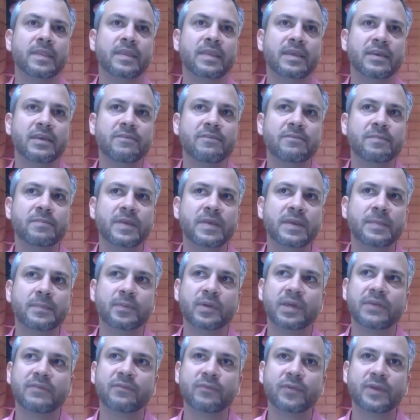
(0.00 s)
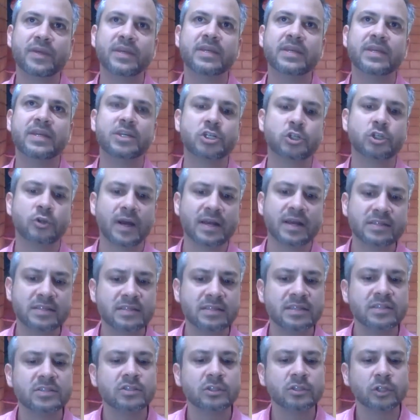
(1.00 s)
if we can address
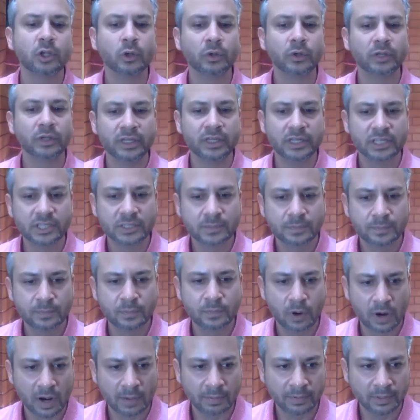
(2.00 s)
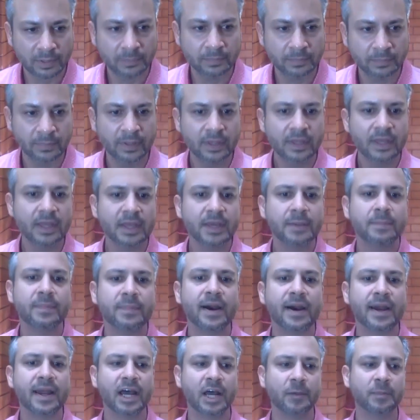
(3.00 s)
this loneliness problem
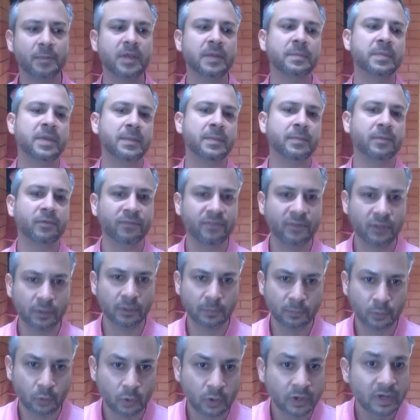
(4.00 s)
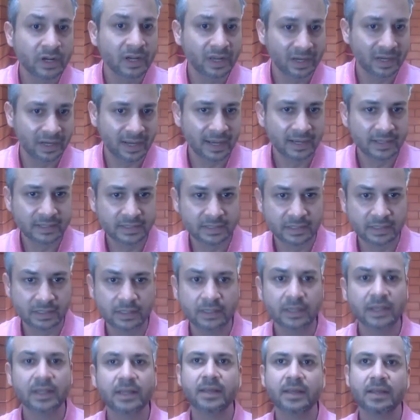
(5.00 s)
by helping people feel more
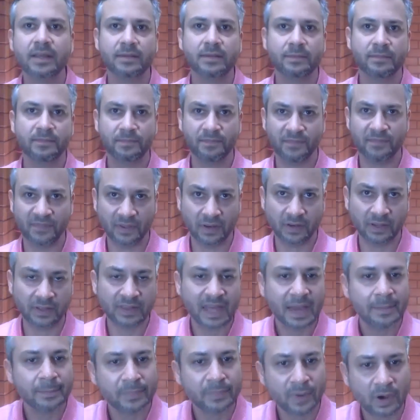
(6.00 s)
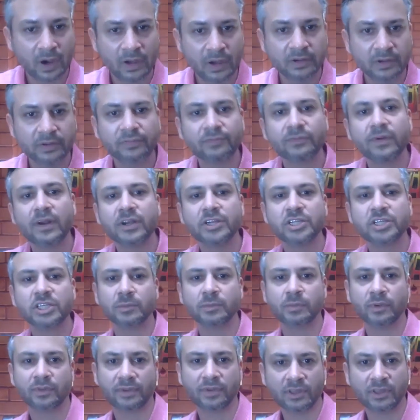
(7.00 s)
connected, feeling that bond of
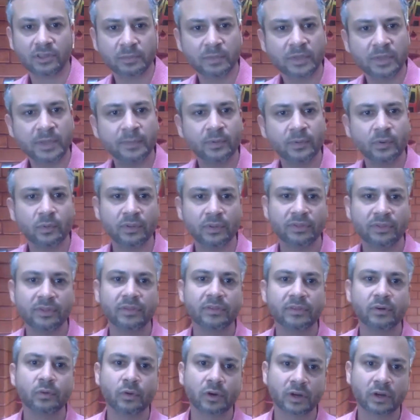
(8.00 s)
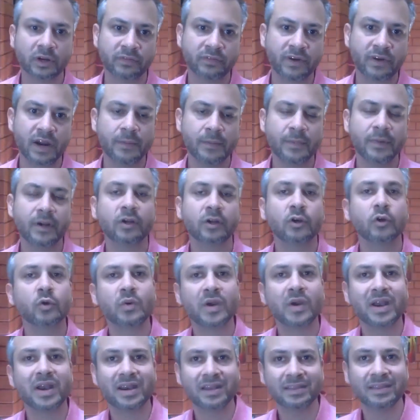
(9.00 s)
friendship with other people within their work environment,
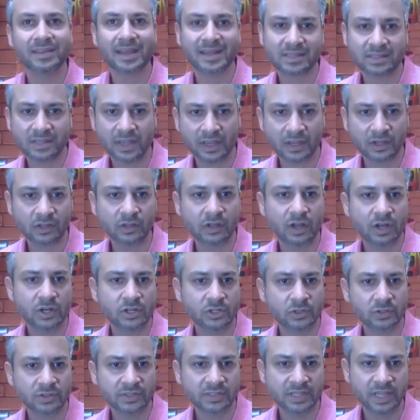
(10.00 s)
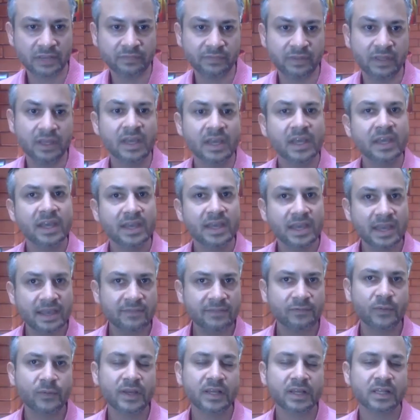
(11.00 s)
creating that psychological safety.
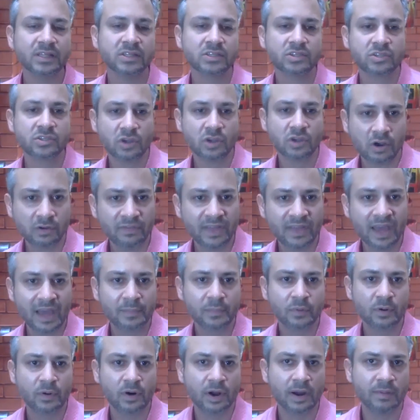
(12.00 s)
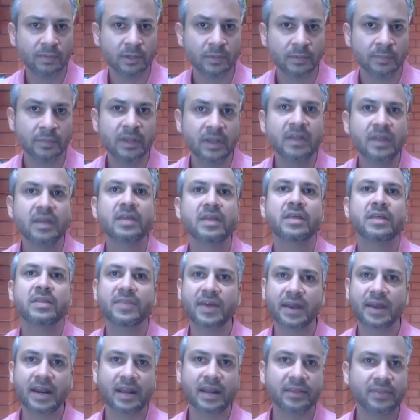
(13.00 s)
If we can solve that problem,
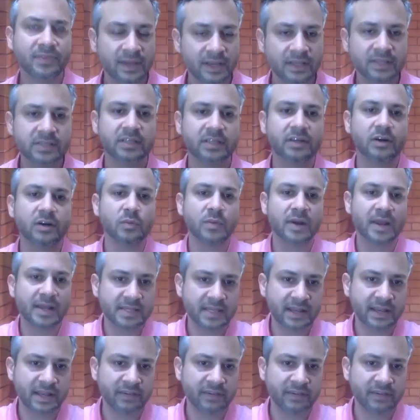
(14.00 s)
then I think it's going to raise